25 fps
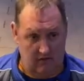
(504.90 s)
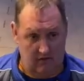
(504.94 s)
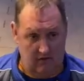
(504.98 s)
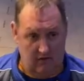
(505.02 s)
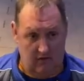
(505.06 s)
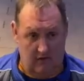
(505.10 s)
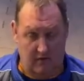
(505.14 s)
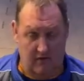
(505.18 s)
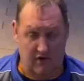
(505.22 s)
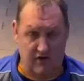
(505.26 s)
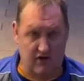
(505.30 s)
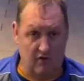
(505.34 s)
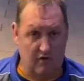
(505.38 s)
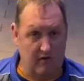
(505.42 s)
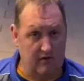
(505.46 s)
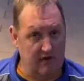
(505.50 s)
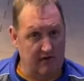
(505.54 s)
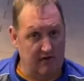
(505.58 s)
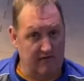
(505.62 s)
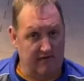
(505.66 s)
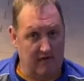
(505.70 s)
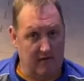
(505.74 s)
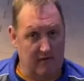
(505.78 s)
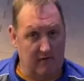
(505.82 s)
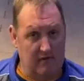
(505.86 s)
I wish you and your
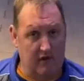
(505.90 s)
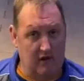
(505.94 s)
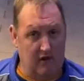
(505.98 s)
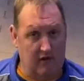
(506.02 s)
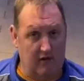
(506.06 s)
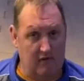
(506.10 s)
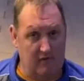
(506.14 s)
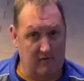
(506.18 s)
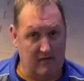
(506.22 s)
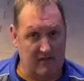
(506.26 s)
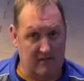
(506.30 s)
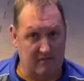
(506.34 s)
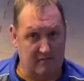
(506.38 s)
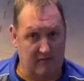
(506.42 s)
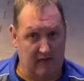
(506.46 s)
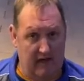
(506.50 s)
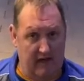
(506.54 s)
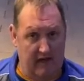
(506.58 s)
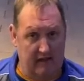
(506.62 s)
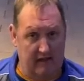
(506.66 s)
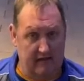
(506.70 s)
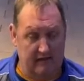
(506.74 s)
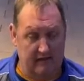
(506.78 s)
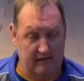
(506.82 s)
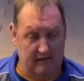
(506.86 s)
family all the best,
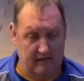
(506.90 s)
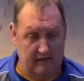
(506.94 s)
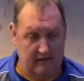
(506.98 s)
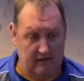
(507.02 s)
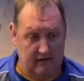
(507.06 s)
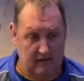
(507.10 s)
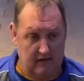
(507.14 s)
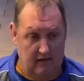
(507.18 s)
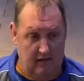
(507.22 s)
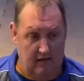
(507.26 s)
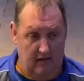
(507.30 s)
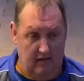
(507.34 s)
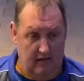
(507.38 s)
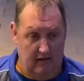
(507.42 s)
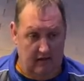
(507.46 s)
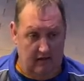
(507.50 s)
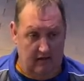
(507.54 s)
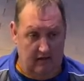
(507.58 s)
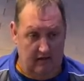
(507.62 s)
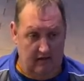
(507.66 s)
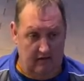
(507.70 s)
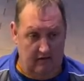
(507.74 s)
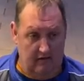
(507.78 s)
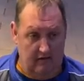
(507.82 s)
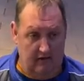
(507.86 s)
mate.
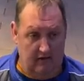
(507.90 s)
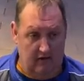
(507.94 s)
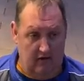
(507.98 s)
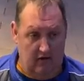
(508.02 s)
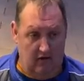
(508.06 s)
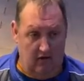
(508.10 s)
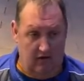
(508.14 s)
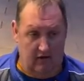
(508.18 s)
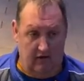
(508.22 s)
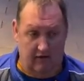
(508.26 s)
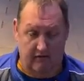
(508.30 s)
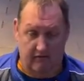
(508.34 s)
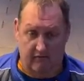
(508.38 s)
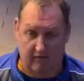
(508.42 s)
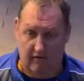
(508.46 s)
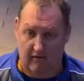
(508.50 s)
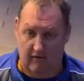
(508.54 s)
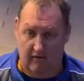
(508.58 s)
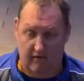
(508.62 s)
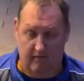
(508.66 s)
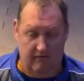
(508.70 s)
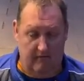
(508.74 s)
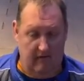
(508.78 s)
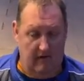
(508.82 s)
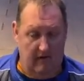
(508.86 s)
You know, and
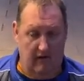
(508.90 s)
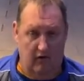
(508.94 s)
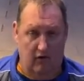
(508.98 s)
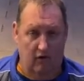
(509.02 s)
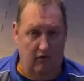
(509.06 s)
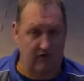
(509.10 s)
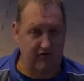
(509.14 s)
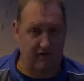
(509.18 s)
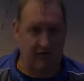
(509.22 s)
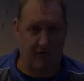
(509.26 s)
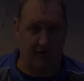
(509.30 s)
love to